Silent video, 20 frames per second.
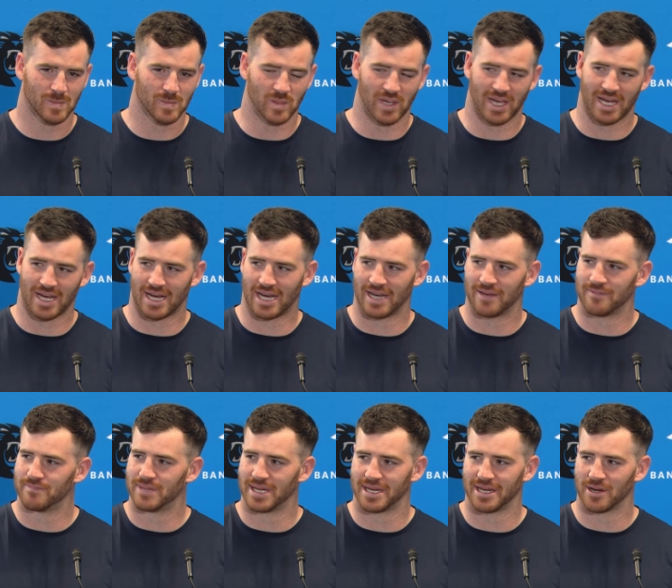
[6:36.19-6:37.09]
Yeah,
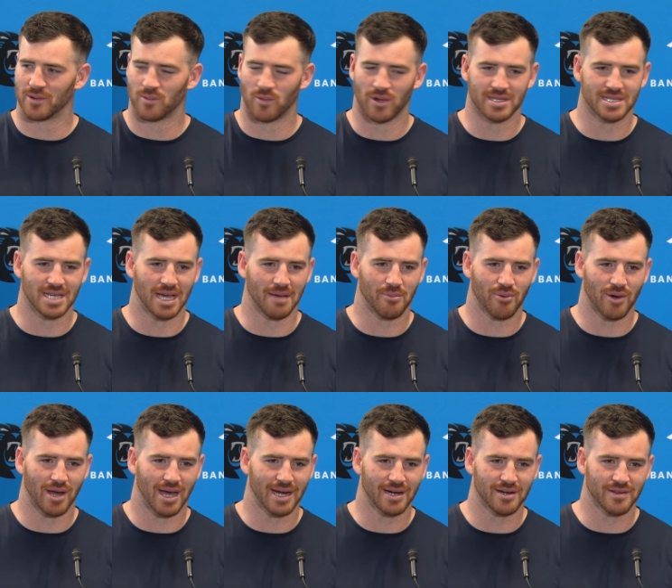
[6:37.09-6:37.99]
I've been here one time
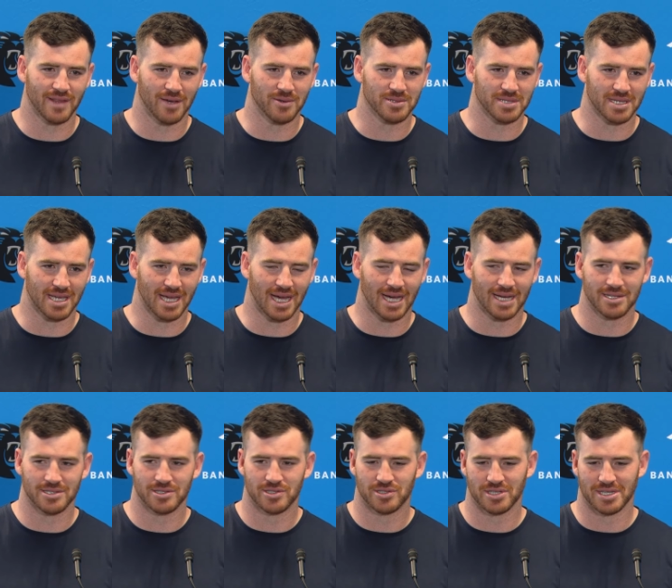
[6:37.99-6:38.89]
prior, and that was in
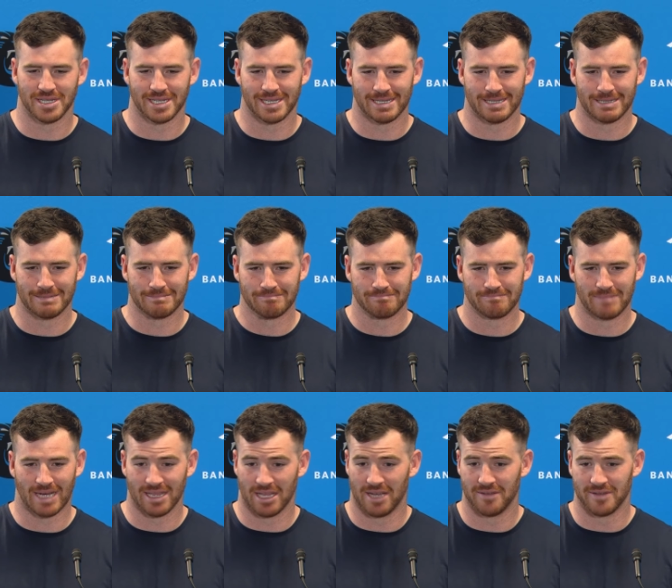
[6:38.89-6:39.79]
college.
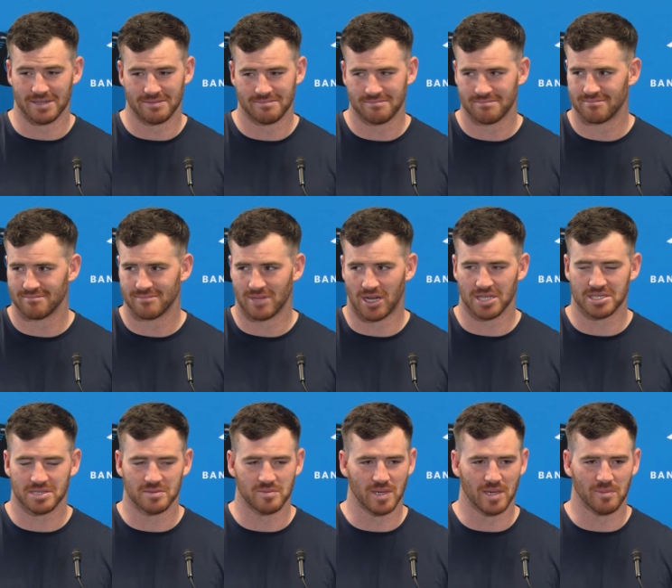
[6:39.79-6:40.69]
I love it.
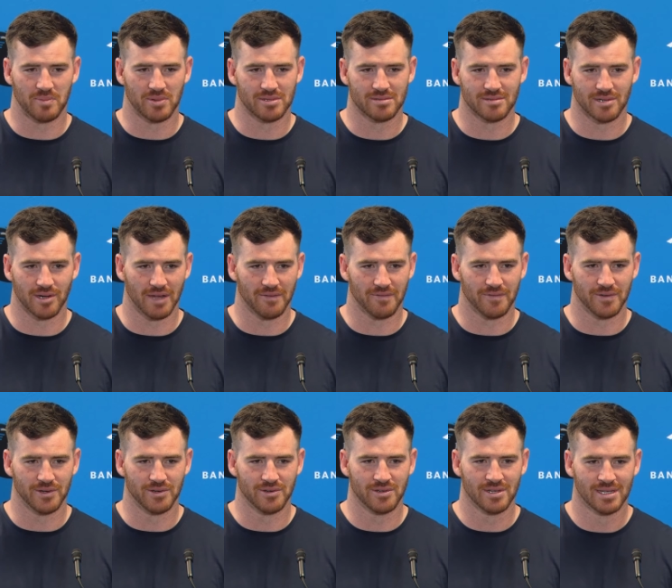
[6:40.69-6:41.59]
Awesome people, great
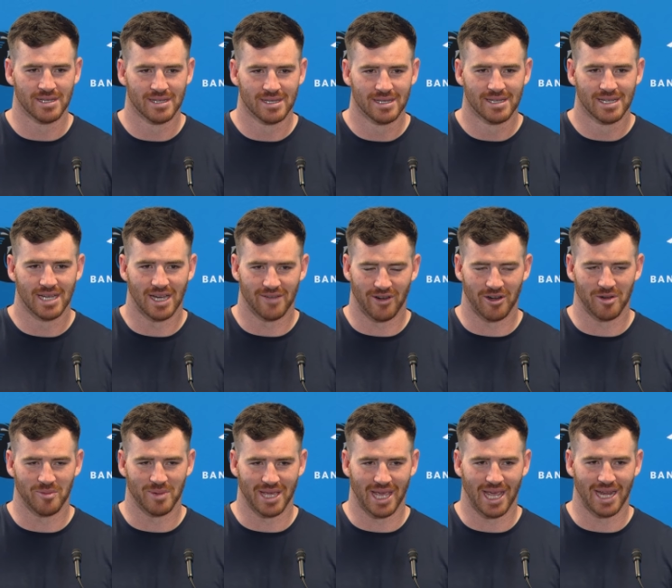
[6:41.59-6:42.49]
food. I've
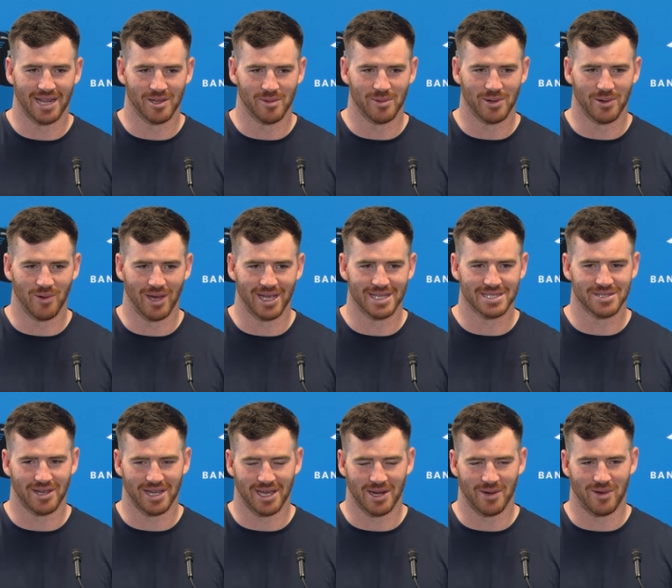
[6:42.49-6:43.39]
already been gaining a little bit of weight,
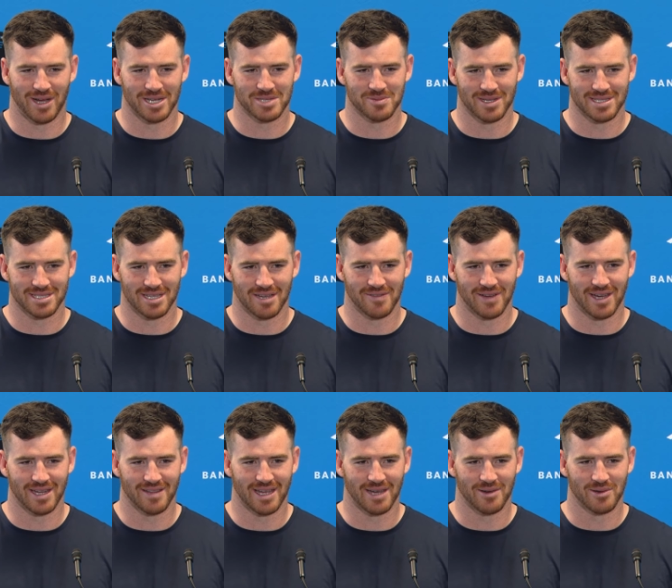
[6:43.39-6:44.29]
so I got to watch myself out
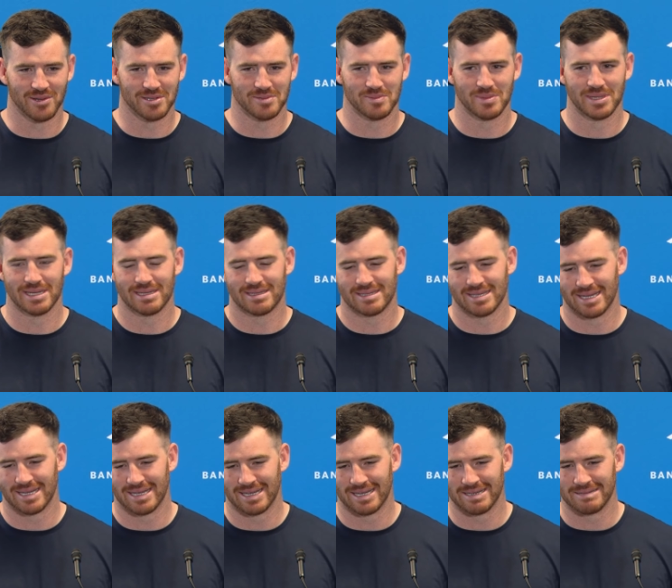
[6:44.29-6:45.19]
on that one a little bit.
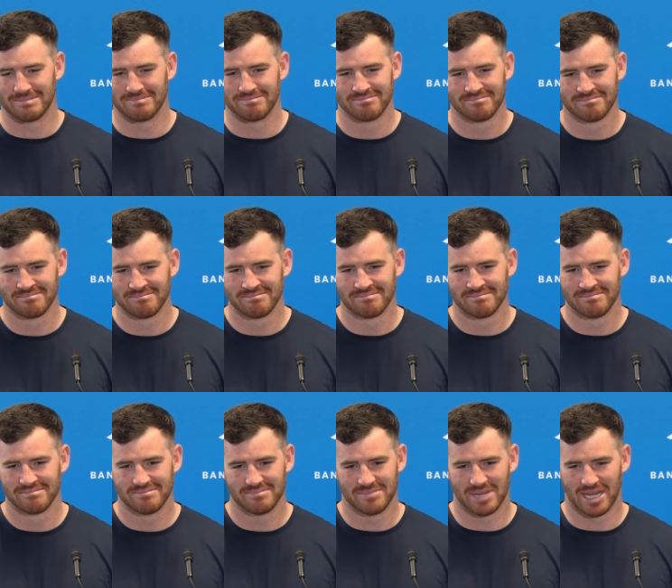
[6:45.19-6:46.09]

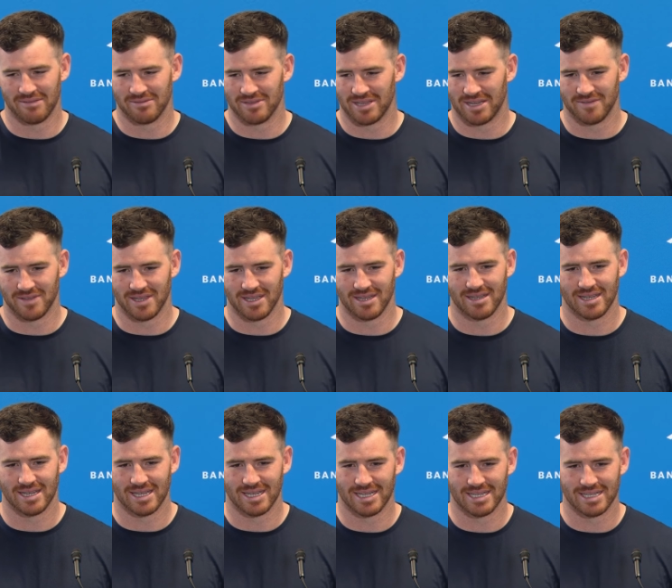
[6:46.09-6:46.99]
But I've loved it.
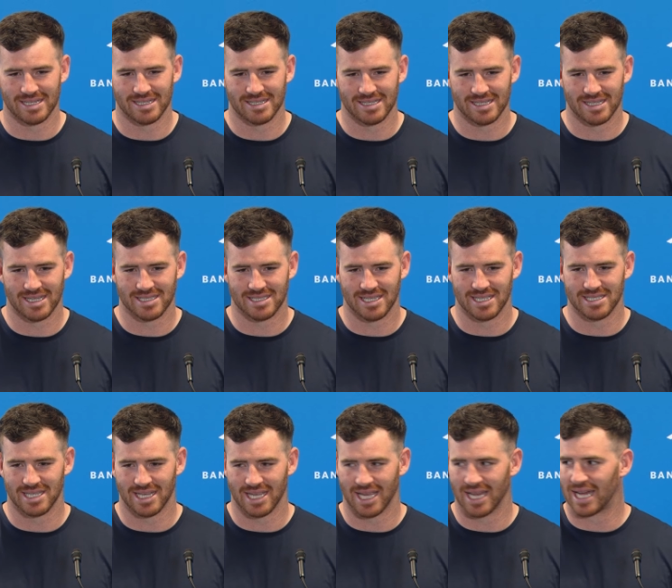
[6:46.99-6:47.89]
It's
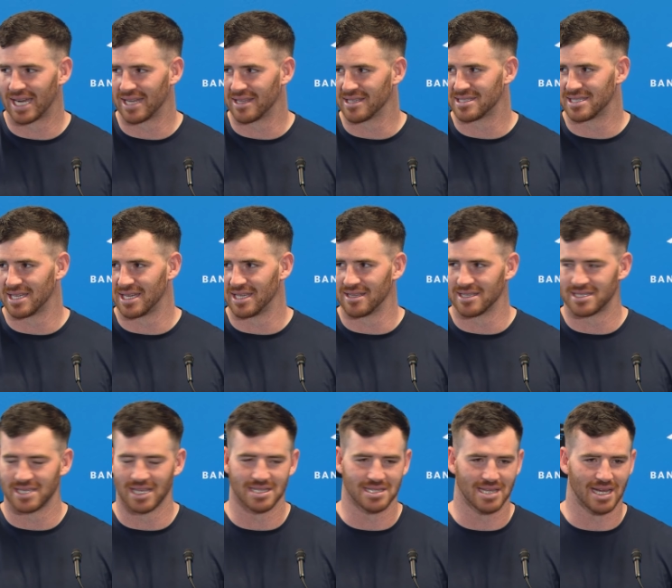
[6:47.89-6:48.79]
easy to get out of the city. The
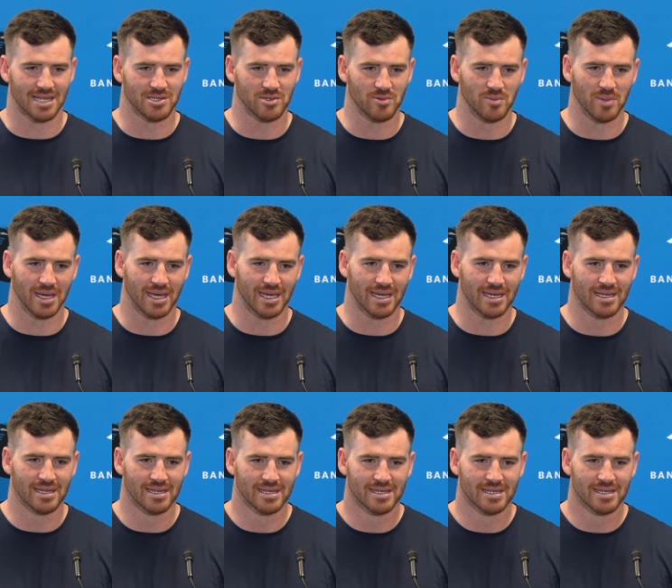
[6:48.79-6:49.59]
city's not too big.